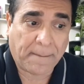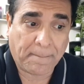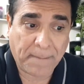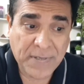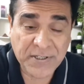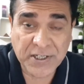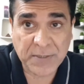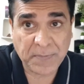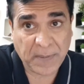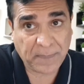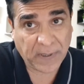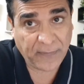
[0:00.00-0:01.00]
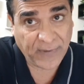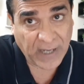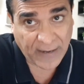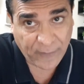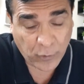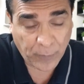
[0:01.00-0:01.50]
Business people will
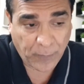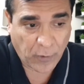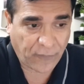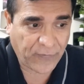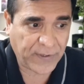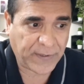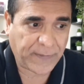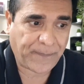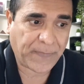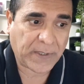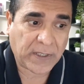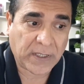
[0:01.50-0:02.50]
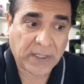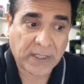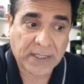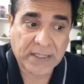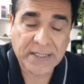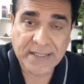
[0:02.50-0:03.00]
have good profit.
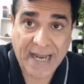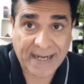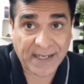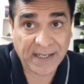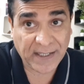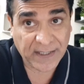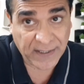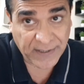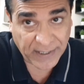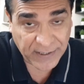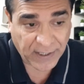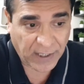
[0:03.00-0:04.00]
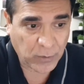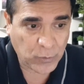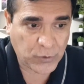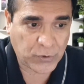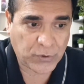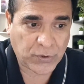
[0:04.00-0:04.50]
Saturn in the 10th
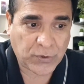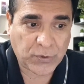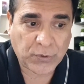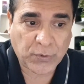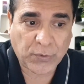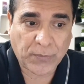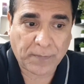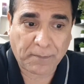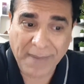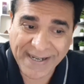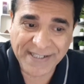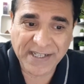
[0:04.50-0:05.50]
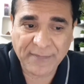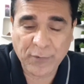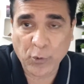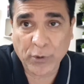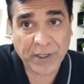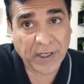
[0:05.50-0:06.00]
house might give
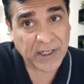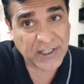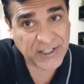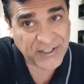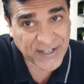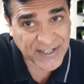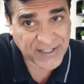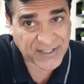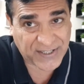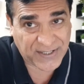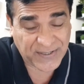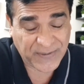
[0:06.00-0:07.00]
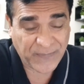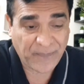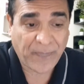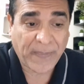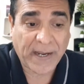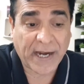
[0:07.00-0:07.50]
you a little stress
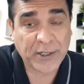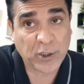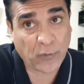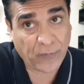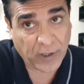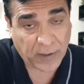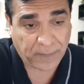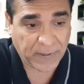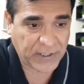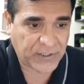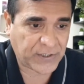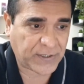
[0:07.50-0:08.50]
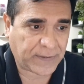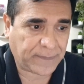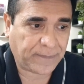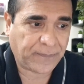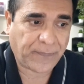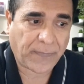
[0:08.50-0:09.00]
at your workplace.
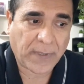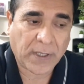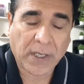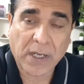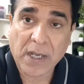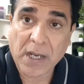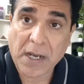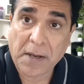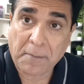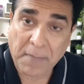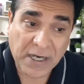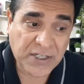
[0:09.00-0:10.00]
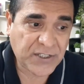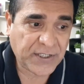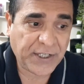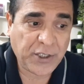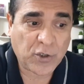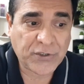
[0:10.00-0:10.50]
Mars
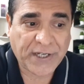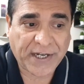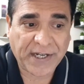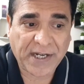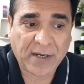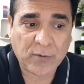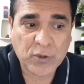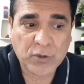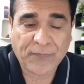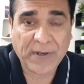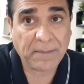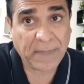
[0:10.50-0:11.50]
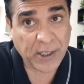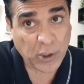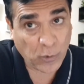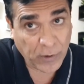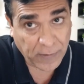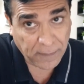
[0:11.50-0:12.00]
in your second house will make
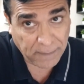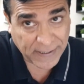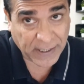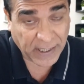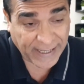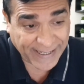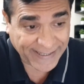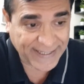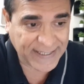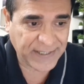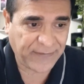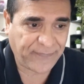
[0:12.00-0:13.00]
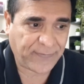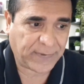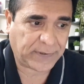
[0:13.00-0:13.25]
you a bit aggressive.